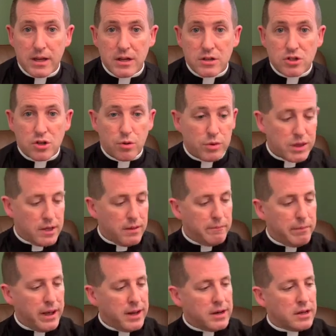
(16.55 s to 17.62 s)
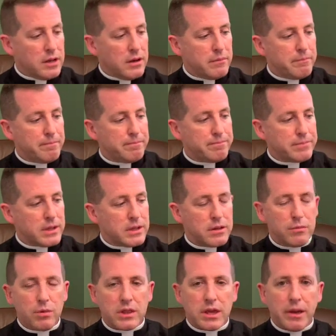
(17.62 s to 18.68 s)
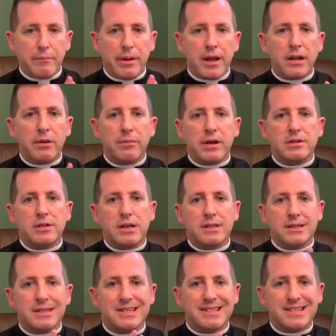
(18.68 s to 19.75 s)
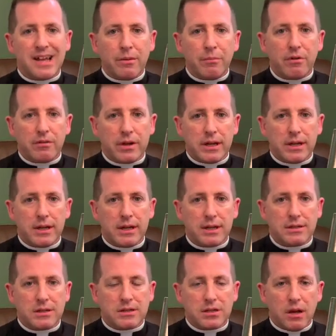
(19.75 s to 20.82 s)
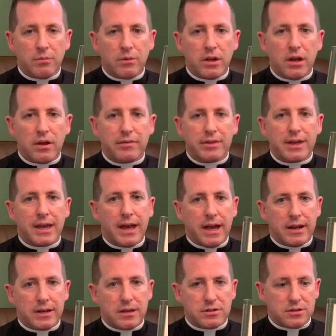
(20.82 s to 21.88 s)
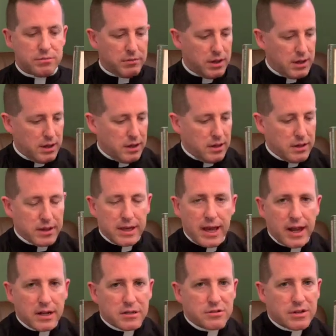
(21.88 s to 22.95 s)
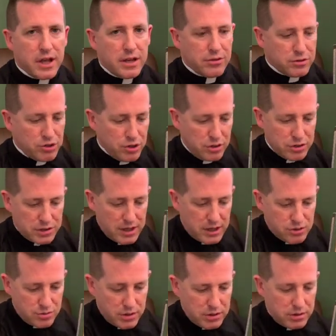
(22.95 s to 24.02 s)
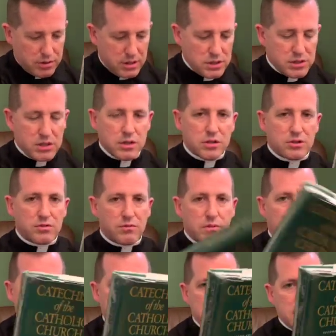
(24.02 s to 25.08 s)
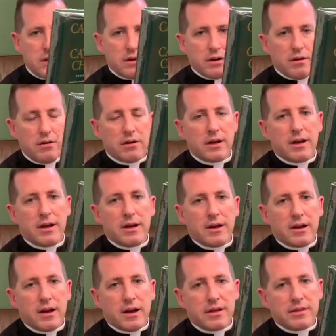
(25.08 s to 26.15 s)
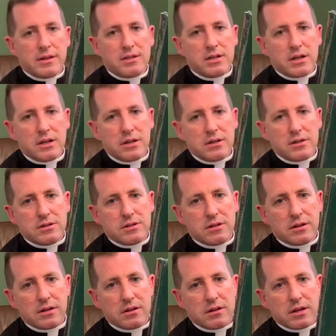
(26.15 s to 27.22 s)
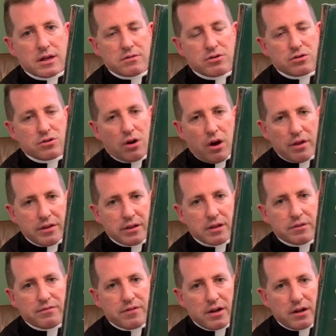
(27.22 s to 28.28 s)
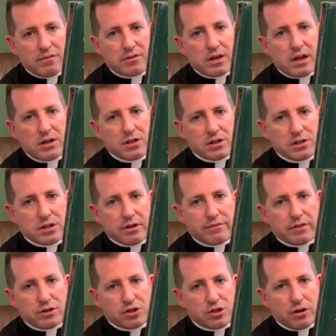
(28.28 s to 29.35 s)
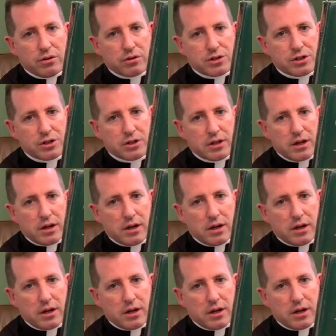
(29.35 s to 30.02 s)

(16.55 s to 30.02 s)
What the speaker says: So with the compendium, what the compendium is, it's a summary. It's a summary of the catechism. The Catechism of the Catholic Church, that's what this is right here. Gives us all the definitive teachings of the church.